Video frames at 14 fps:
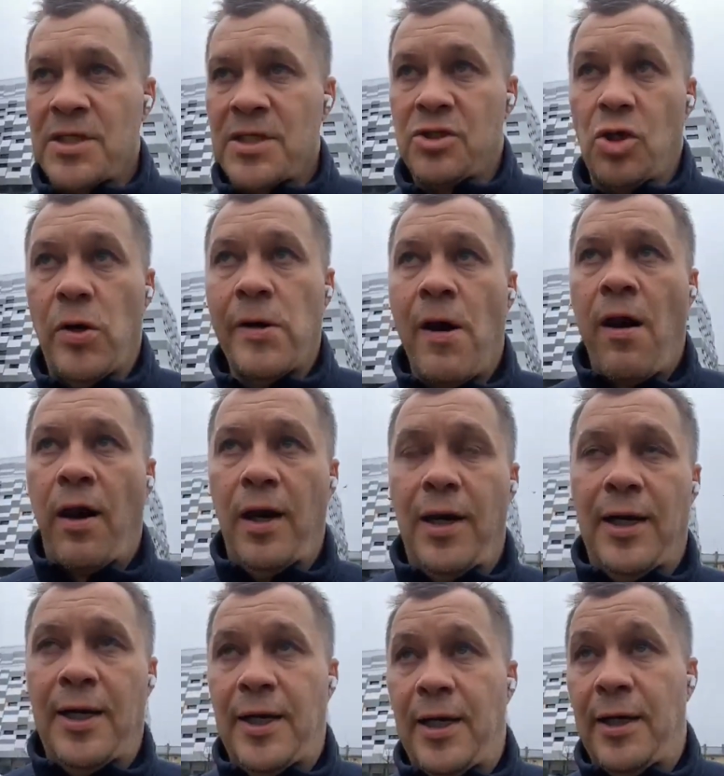So
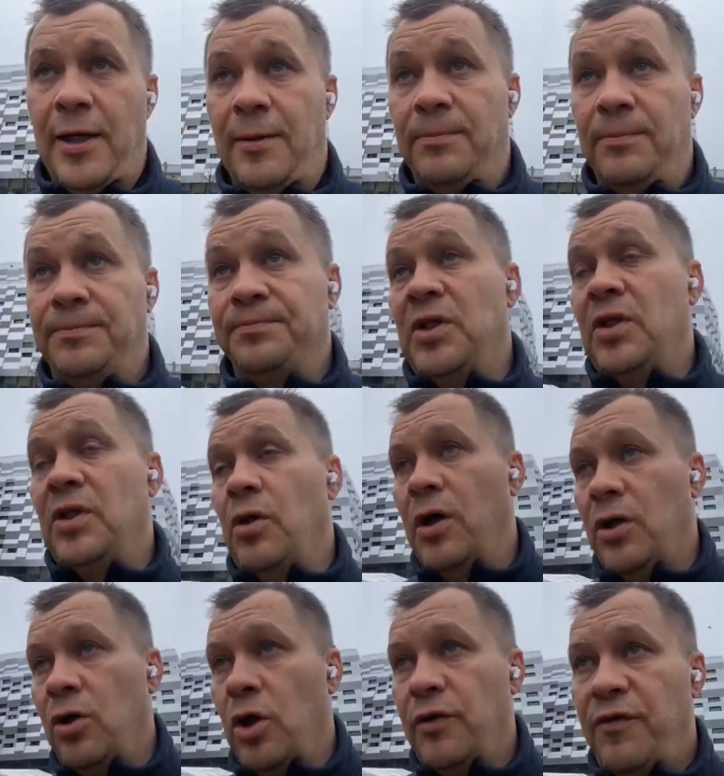a
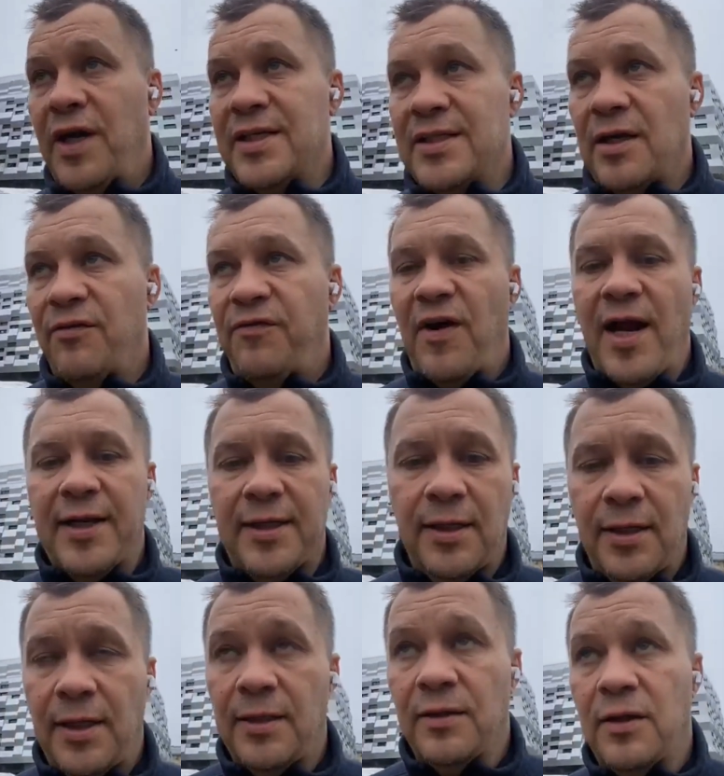lot of us are
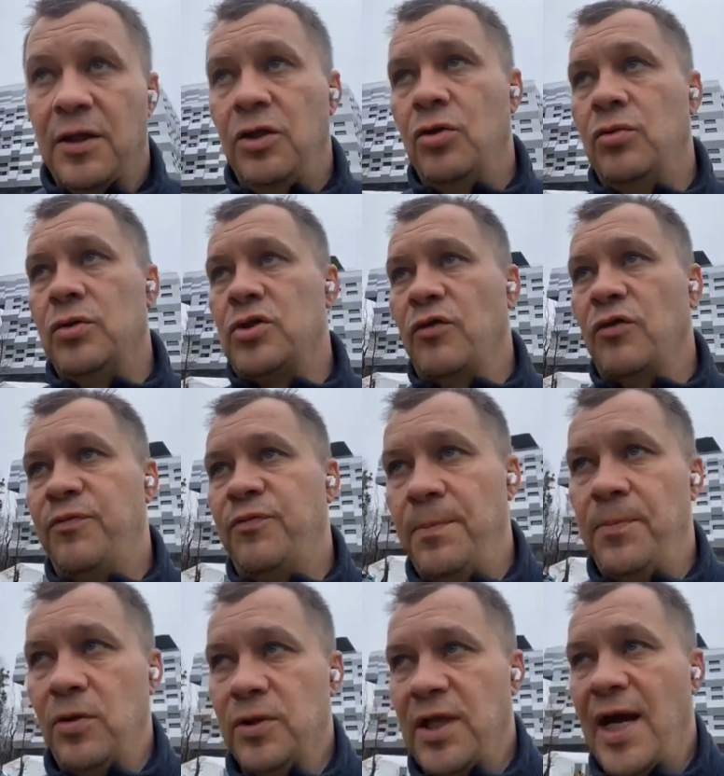fighting, and the news of
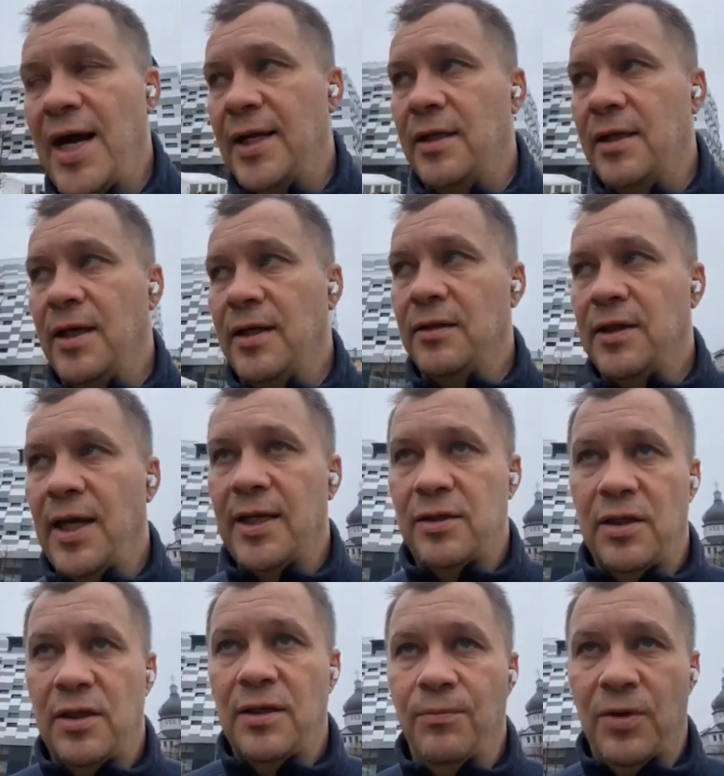people dying and that,
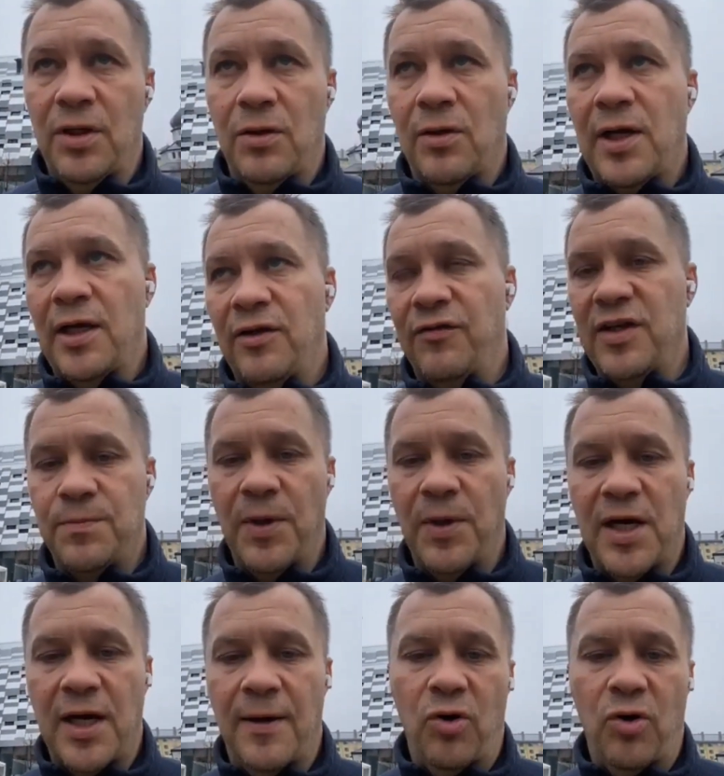and kind of has
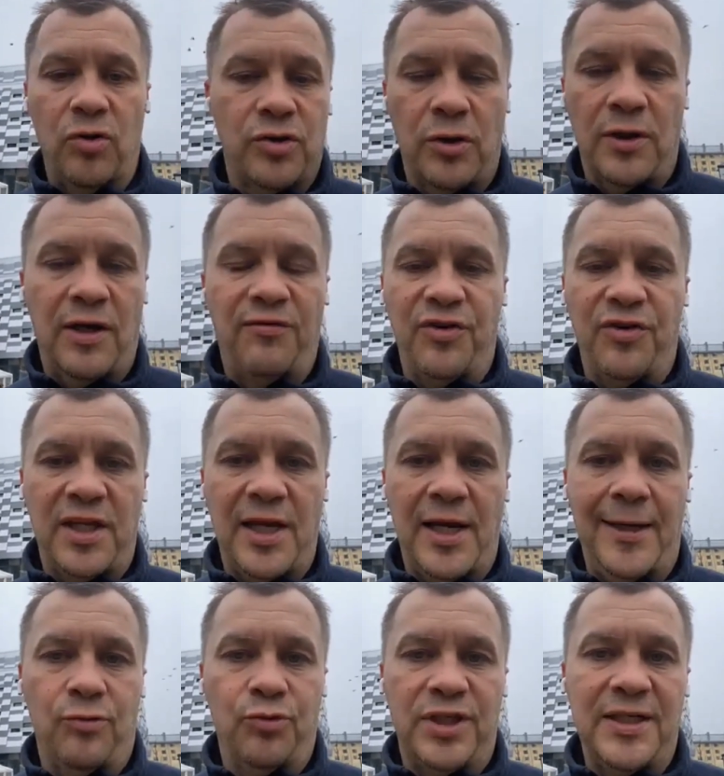become also
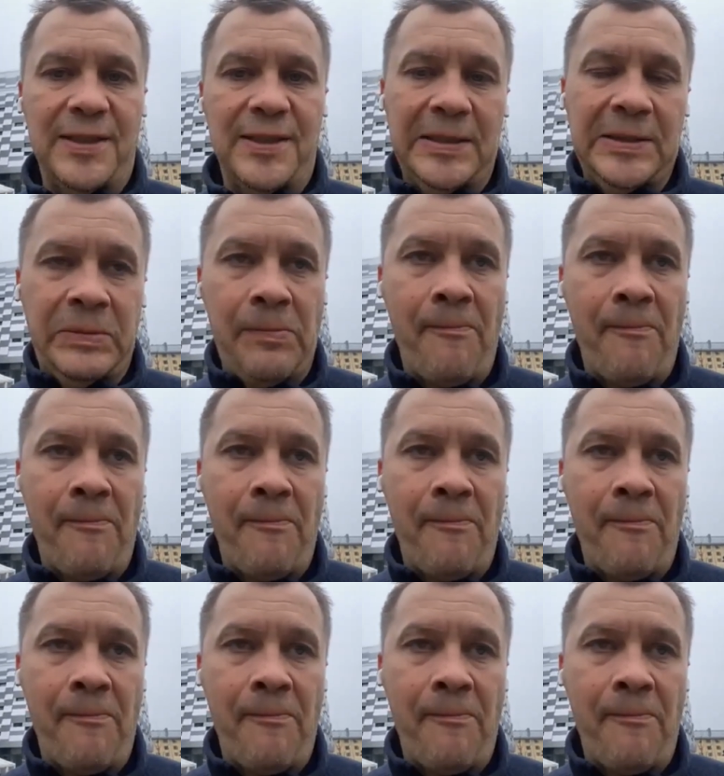everyday routine.